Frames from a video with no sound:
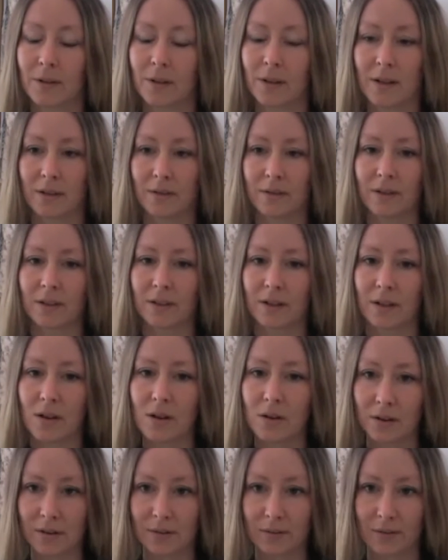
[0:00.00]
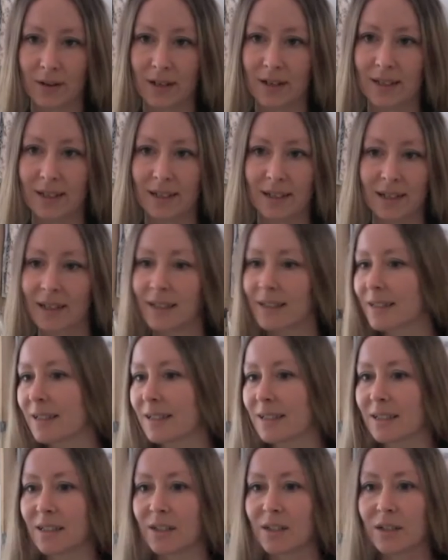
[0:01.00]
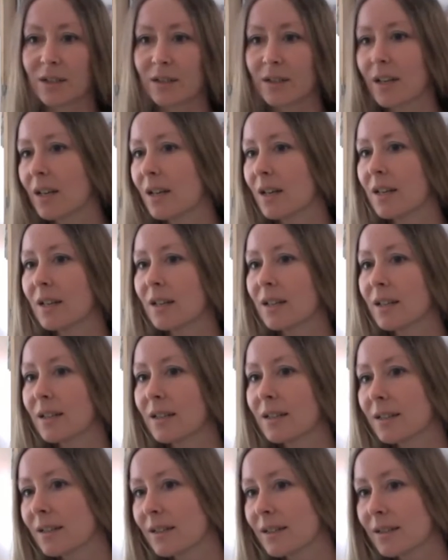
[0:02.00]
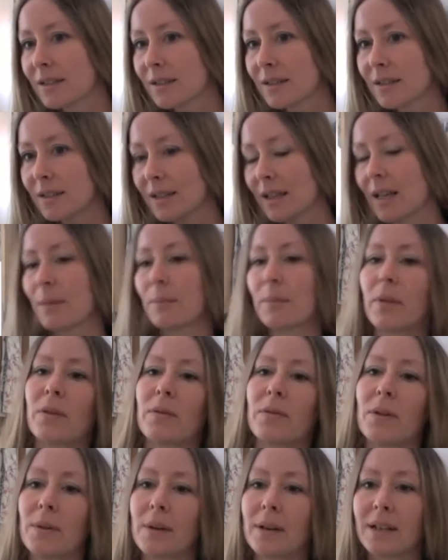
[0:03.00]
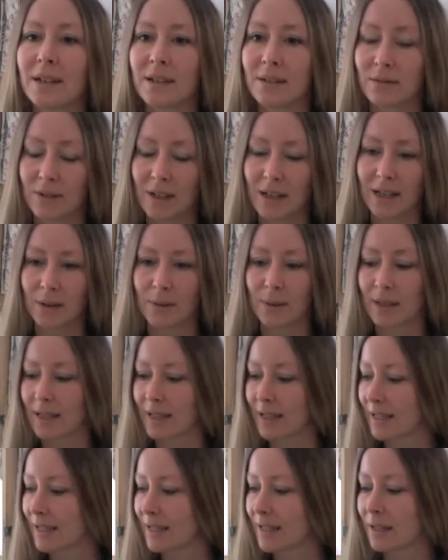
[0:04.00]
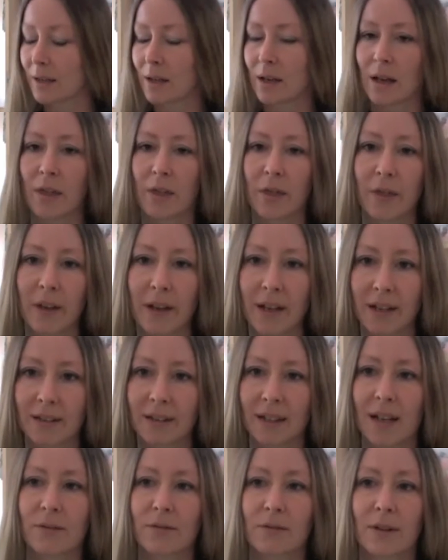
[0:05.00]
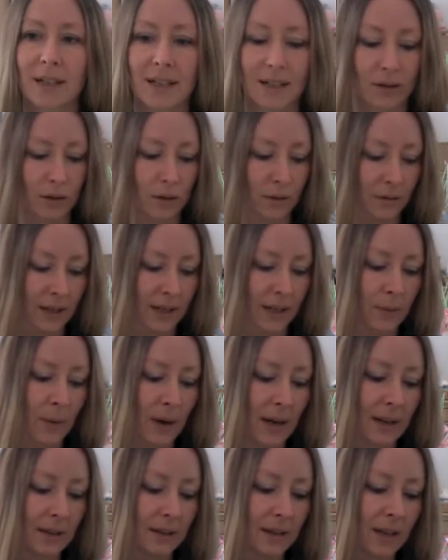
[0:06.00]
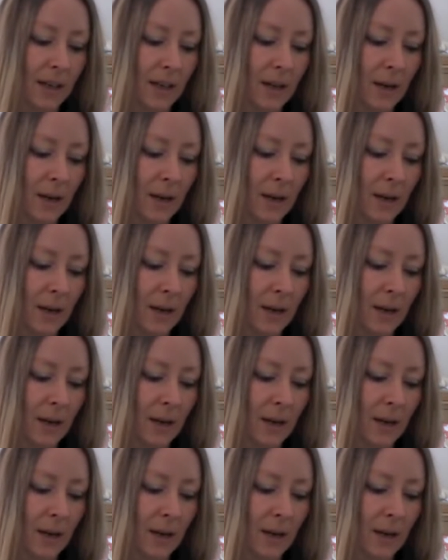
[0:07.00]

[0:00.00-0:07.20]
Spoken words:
if there's lots of writing, I tend to just skip through it really quickly, think that I've read it all really well,